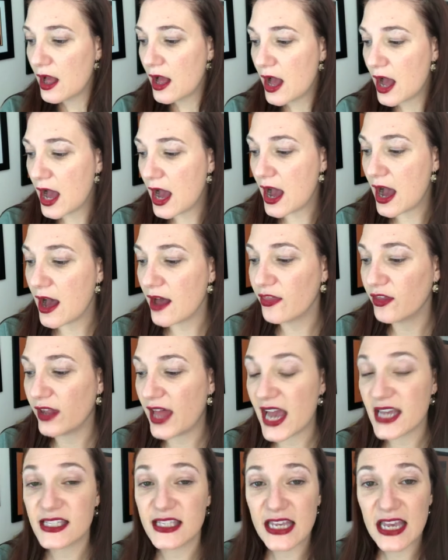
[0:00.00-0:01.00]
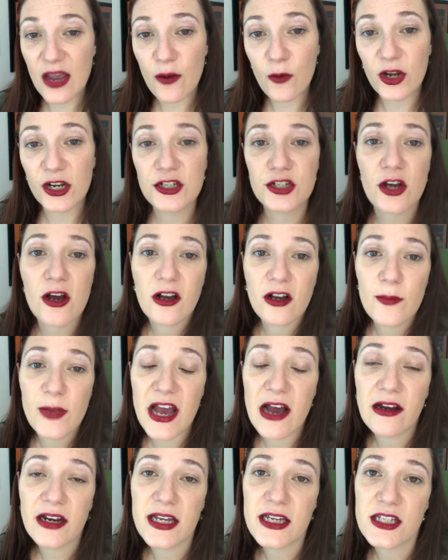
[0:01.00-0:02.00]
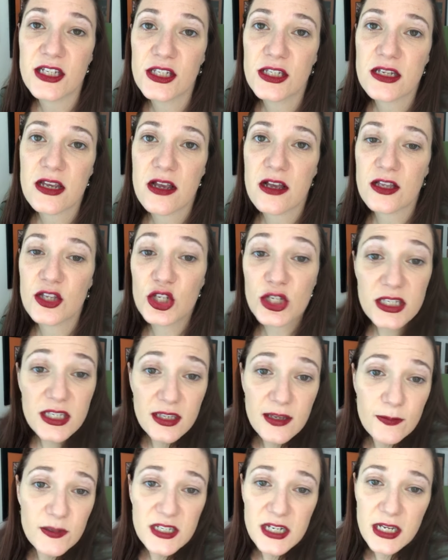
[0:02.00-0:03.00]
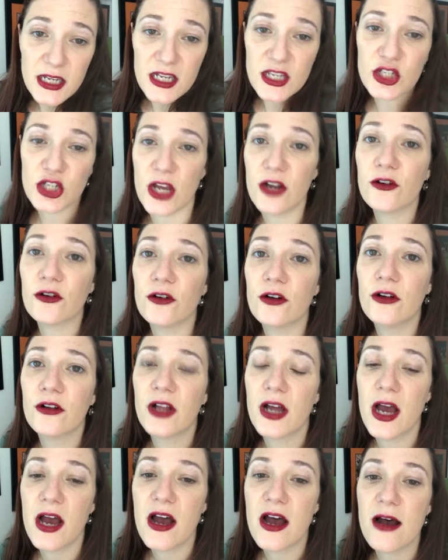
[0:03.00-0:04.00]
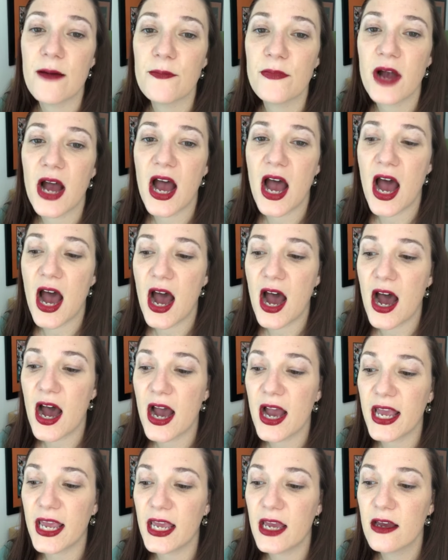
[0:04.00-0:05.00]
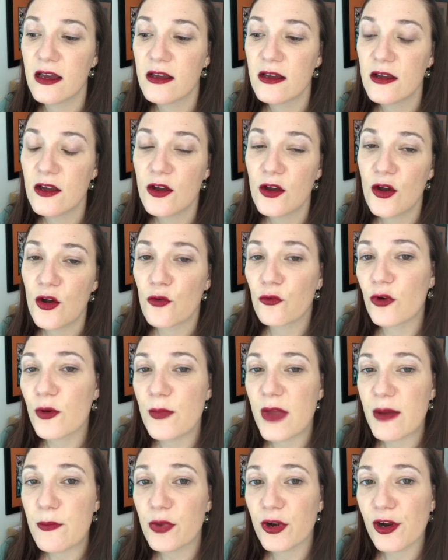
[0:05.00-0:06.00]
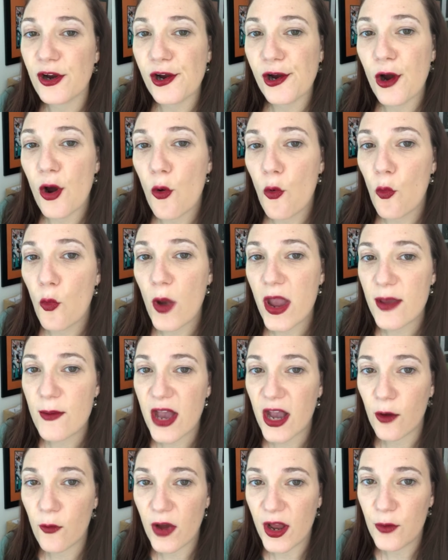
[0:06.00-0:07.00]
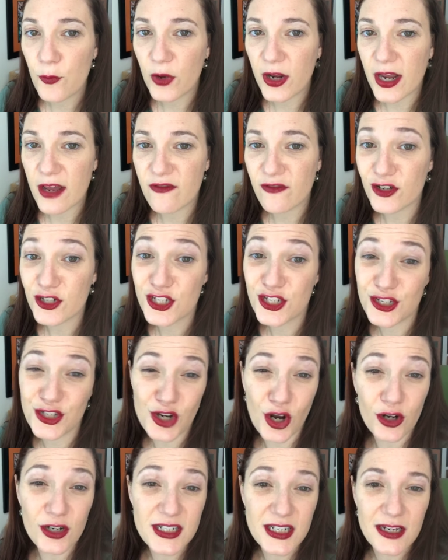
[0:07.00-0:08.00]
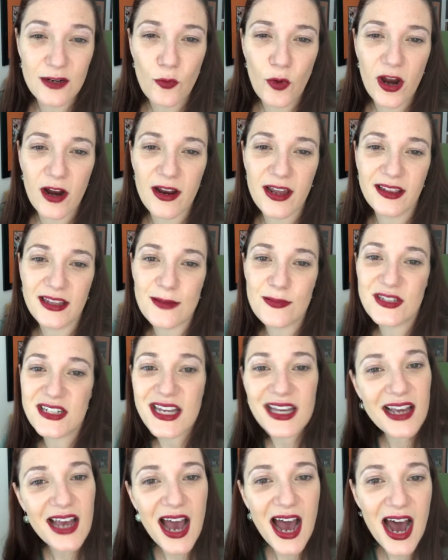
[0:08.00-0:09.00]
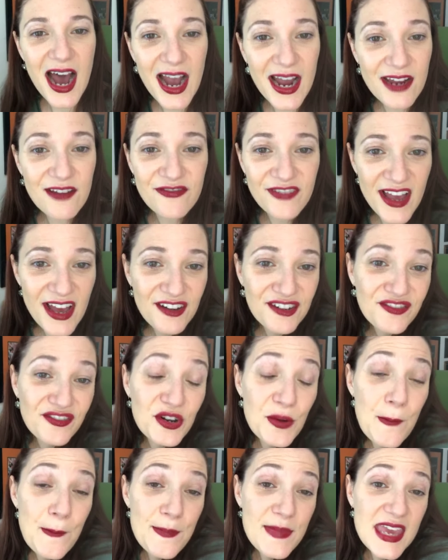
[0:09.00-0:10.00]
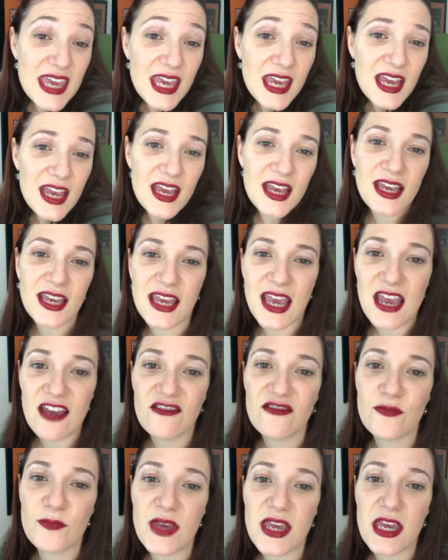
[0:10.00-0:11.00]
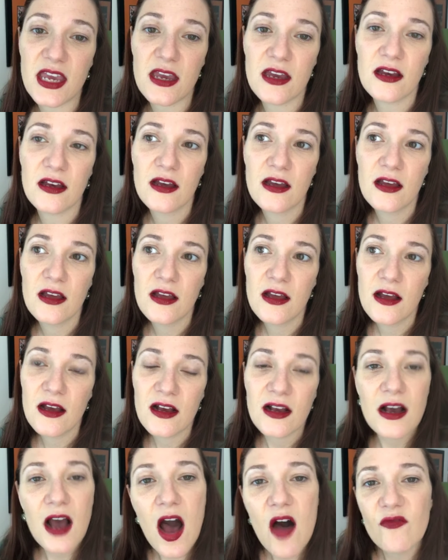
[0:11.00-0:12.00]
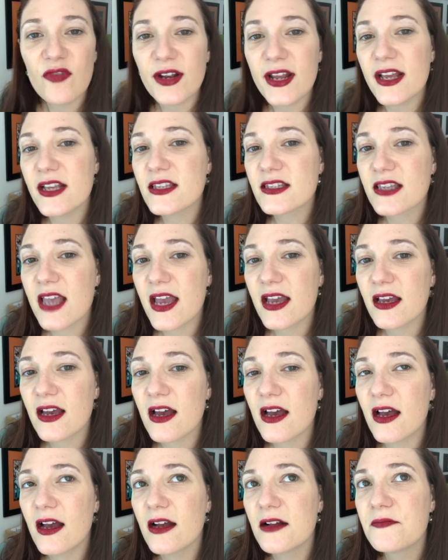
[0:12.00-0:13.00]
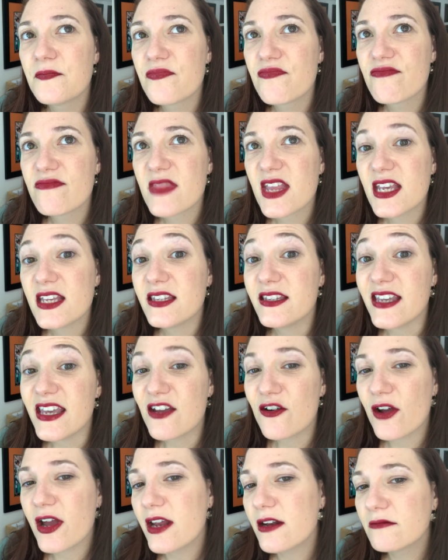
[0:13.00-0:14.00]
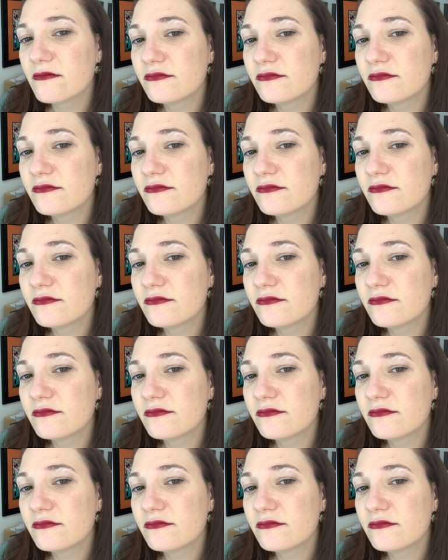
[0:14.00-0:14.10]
the last thing I want to talk about is just lipstick in general. I remember way back when I first started wearing lipstick, I found for me, it gave me confidence, like a secret